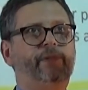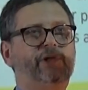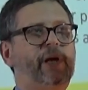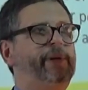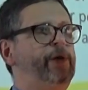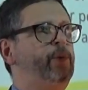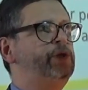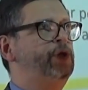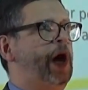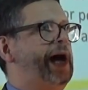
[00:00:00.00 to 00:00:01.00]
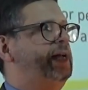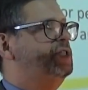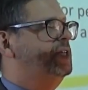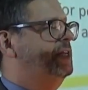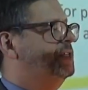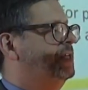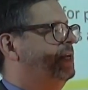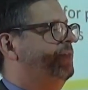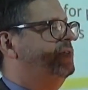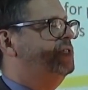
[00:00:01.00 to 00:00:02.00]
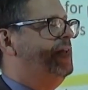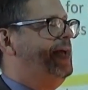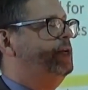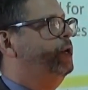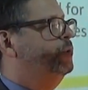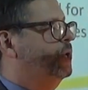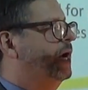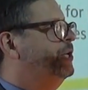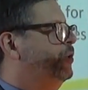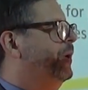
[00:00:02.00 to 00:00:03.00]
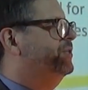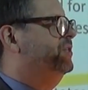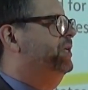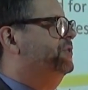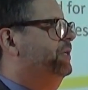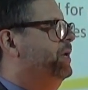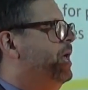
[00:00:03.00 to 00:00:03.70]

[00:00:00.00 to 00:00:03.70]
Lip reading: somebody who is not a citizen of a state, who's not a U.S. citizen.